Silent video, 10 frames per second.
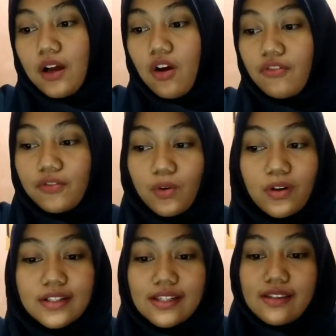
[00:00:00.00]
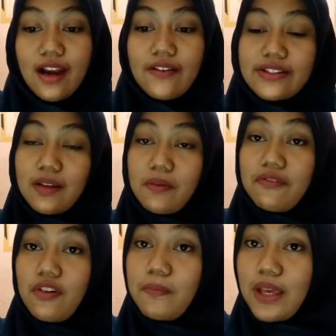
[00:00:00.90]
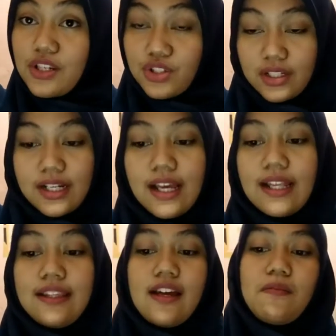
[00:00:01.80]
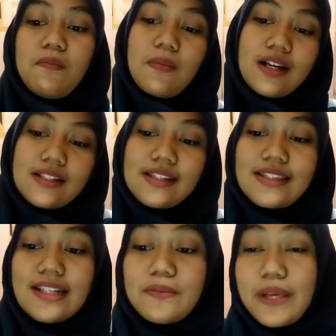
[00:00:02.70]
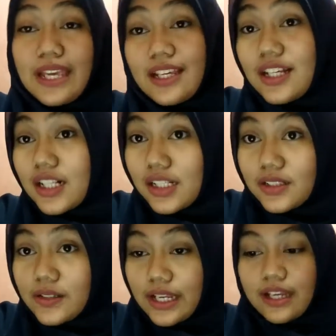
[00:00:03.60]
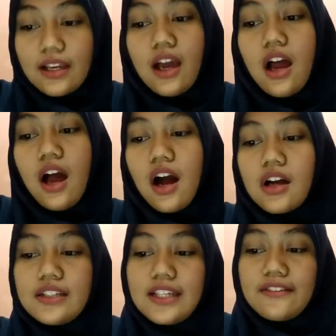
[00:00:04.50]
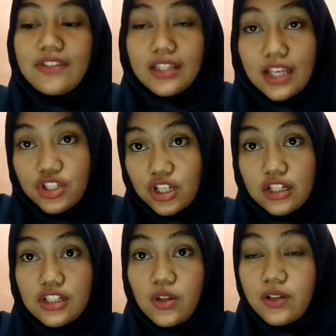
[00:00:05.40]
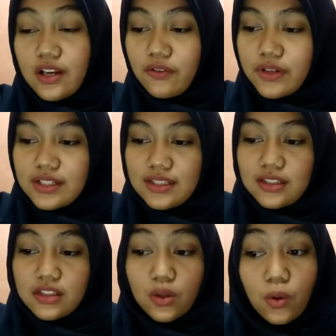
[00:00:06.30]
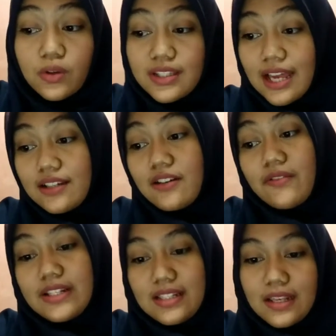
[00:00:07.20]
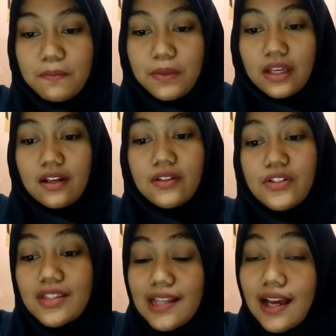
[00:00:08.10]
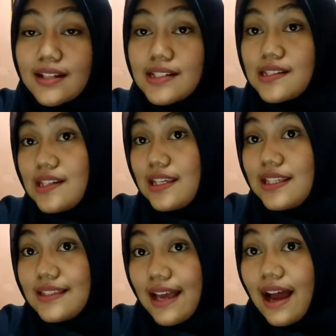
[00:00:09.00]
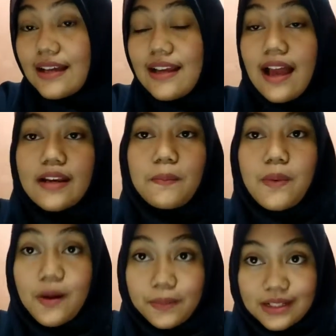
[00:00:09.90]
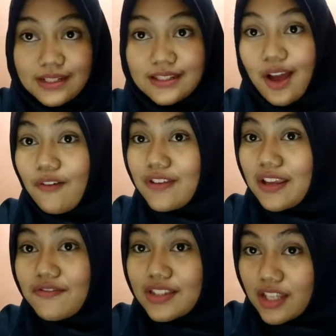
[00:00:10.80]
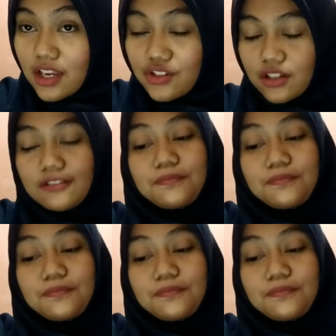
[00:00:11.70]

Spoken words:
Of course, there is some information that must still be included on the invitation so that the recipient understands the intent and the purpose of the invitation.